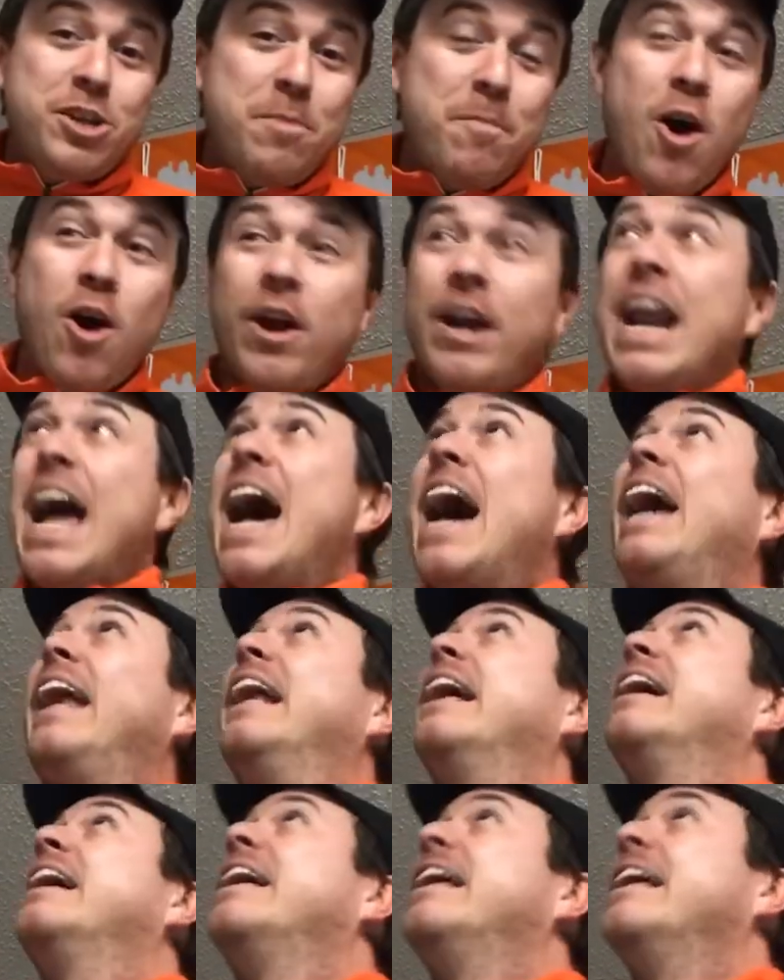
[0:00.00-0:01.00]
But,
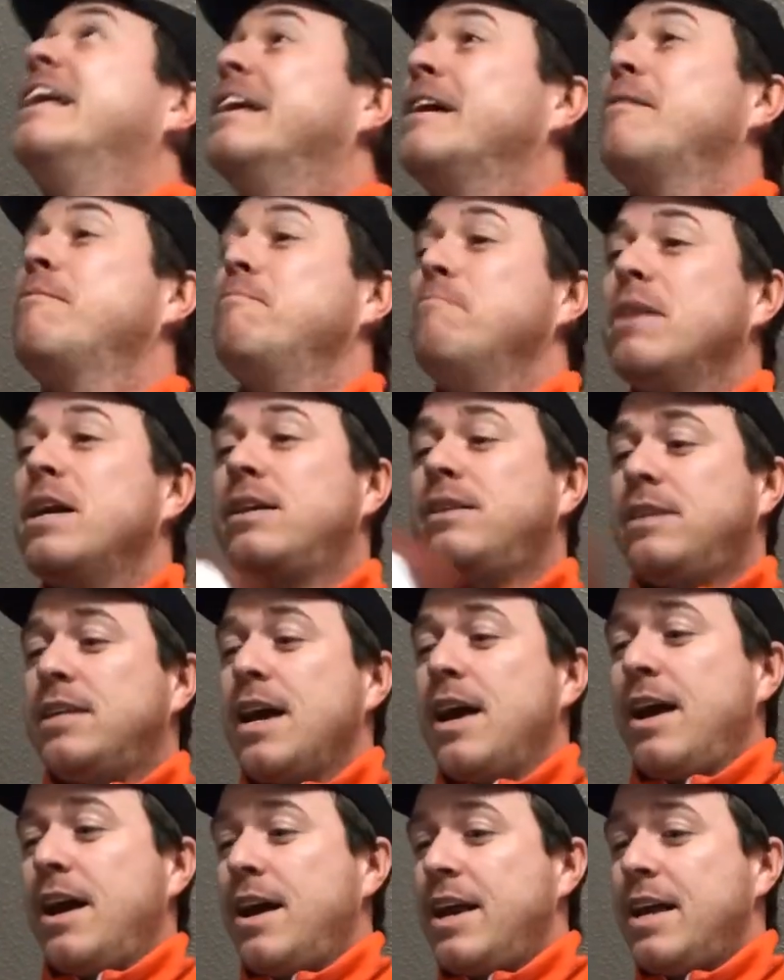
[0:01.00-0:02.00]
yeah, two
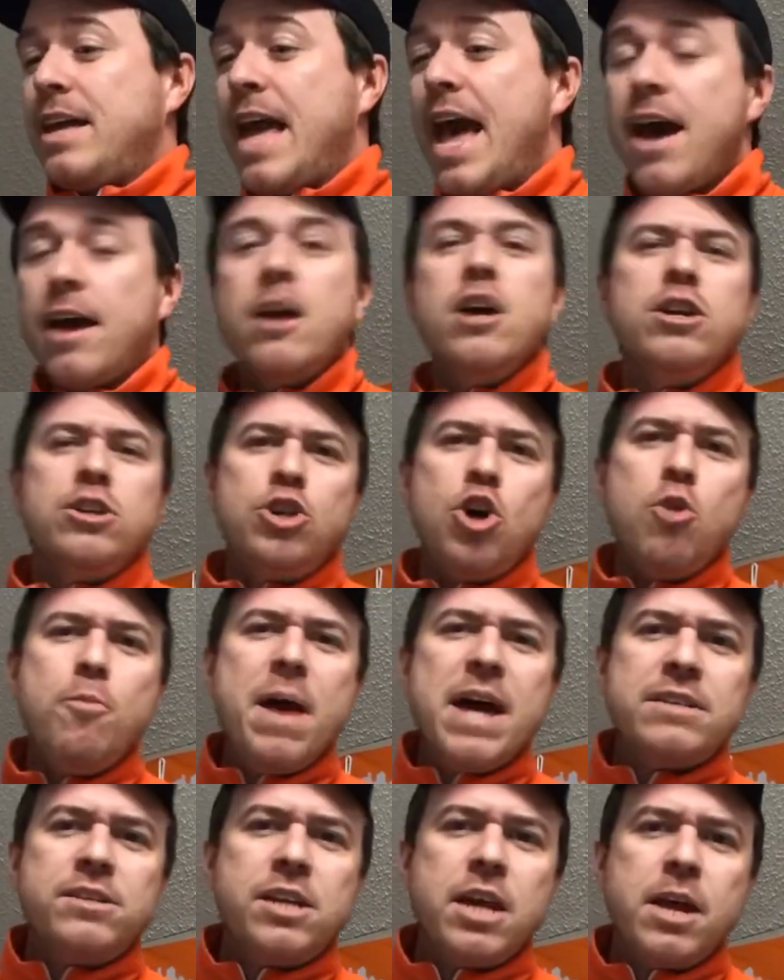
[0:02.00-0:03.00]
best teams made it.
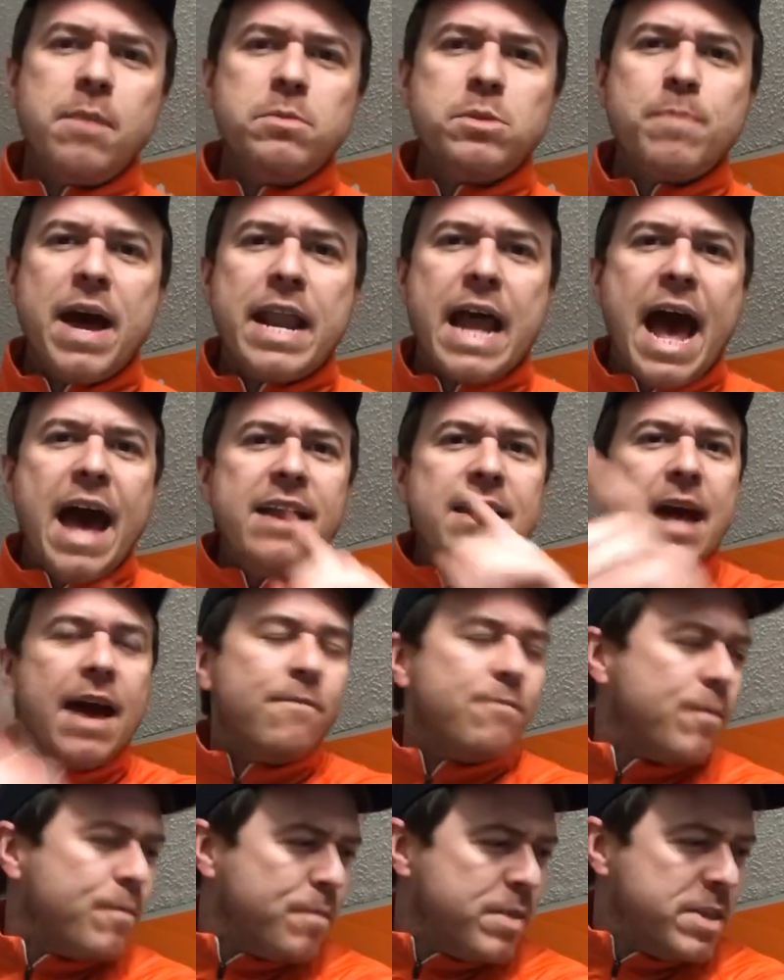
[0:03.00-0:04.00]
You know what?
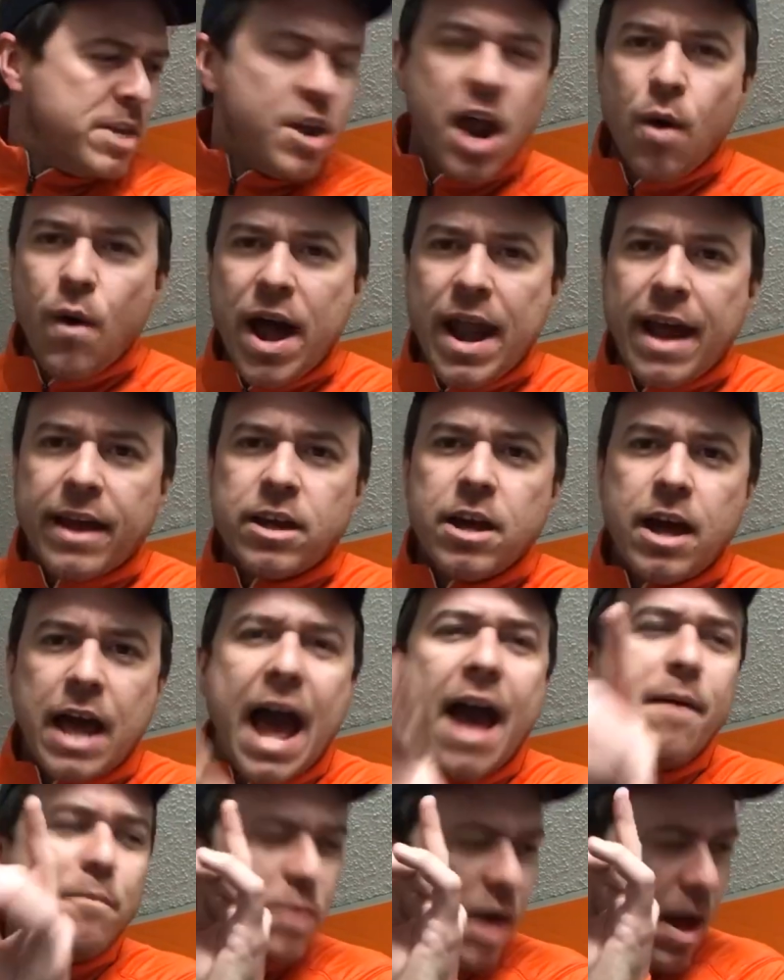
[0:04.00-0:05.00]
I'm going to finish this
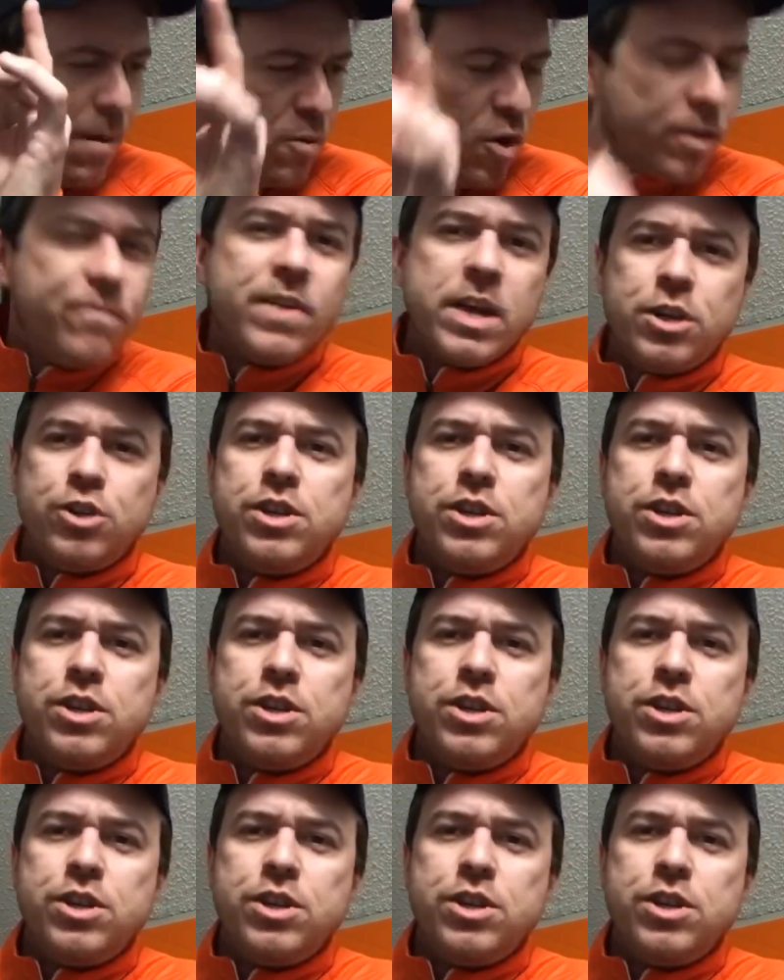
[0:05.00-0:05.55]
real quick.